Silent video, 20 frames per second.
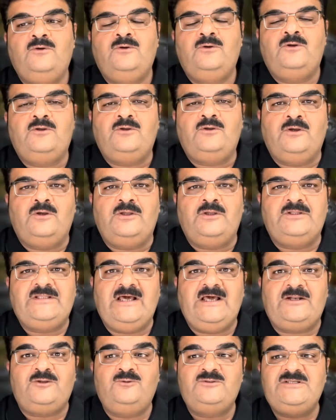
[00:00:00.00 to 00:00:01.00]
they are
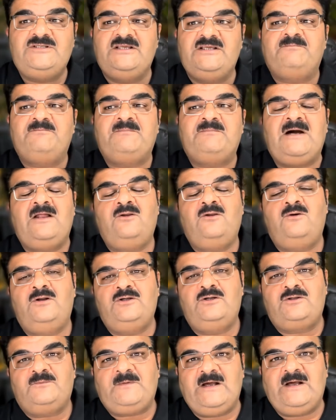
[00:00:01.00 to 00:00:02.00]
using Palo
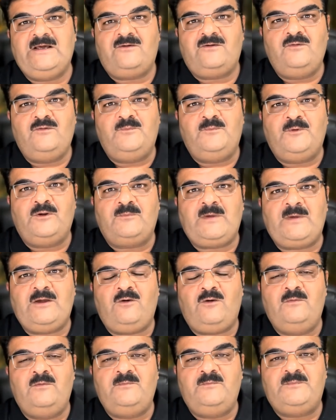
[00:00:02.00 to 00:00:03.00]
Alto firewall for my
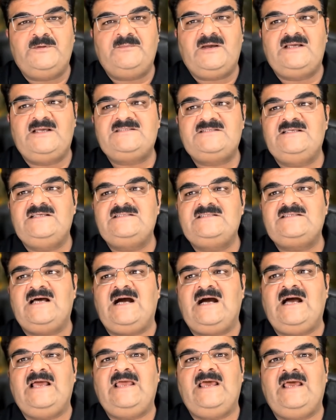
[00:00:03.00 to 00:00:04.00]
own premises.
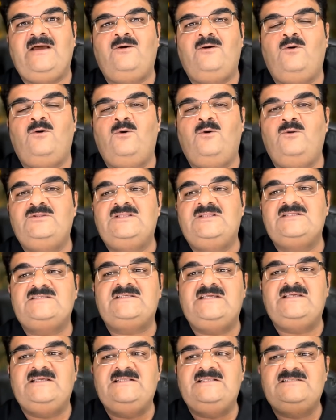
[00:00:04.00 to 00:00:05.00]
I have all the
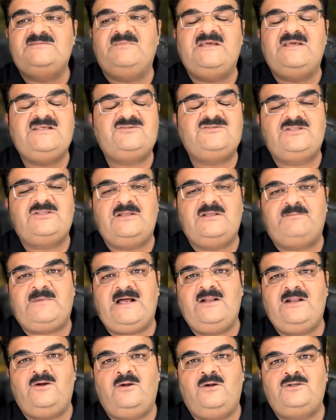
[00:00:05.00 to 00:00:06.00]
skills based on the
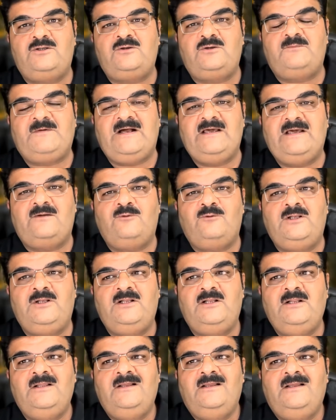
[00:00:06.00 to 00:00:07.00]
Palo Alto firewall,
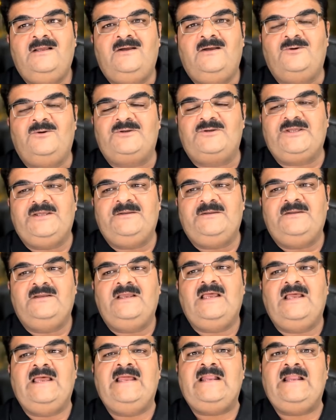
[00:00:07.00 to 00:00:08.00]
okay,
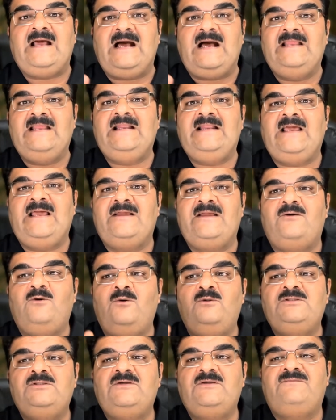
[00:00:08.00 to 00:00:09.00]
and I like all
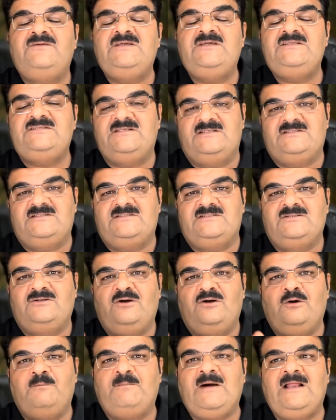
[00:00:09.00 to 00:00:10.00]
the features
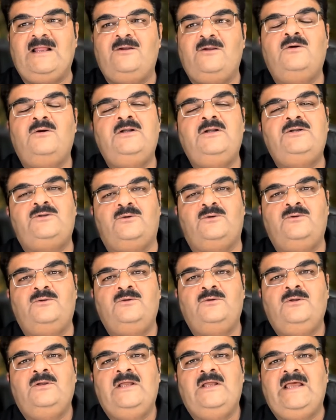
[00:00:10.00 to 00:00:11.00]
of Palo Alto,
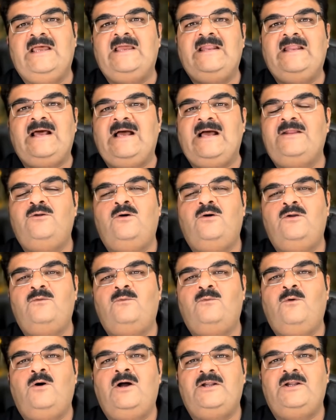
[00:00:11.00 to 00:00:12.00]
and I don't
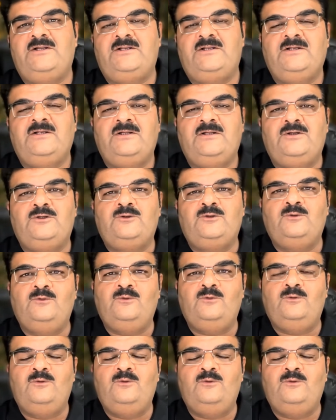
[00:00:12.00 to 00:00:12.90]
want to